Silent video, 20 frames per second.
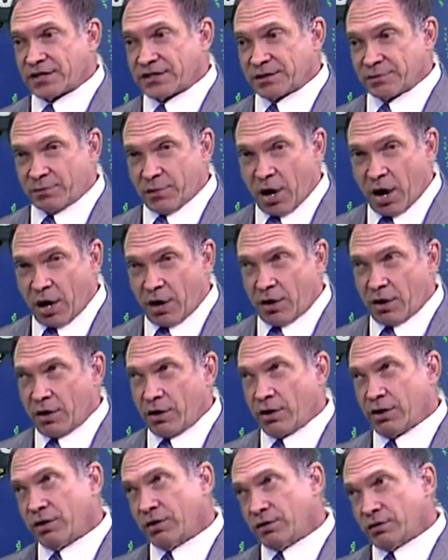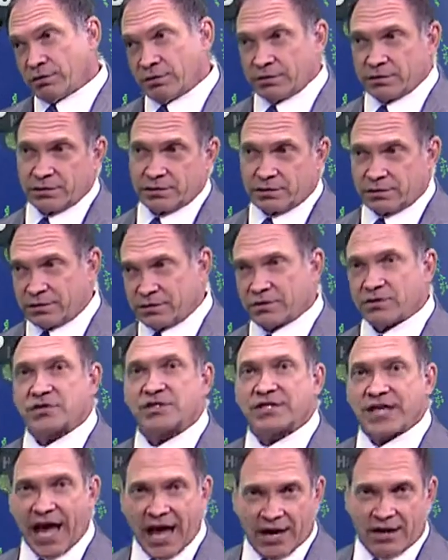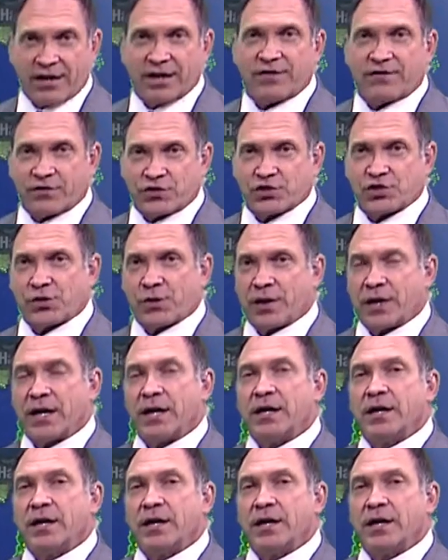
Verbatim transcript: tomorrow, uh, Saturday for sure.